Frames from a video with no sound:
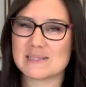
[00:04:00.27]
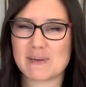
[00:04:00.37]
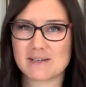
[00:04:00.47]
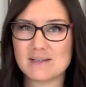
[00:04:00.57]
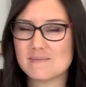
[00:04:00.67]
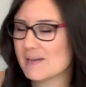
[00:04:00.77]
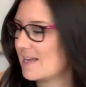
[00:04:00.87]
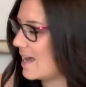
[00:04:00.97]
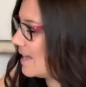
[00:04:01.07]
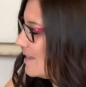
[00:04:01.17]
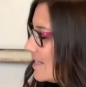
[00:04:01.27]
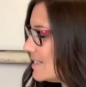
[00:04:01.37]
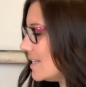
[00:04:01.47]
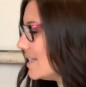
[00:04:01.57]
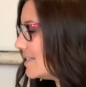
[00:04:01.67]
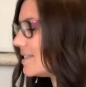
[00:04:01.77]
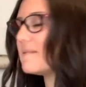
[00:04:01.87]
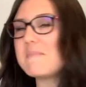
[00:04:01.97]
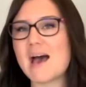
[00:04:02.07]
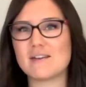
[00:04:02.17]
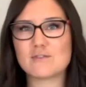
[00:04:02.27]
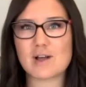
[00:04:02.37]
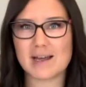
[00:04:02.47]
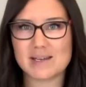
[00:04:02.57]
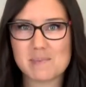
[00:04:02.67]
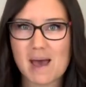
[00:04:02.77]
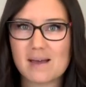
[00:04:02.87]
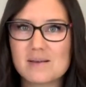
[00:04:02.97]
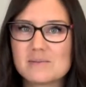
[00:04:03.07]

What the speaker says: bundle, and this is the matte variety pack.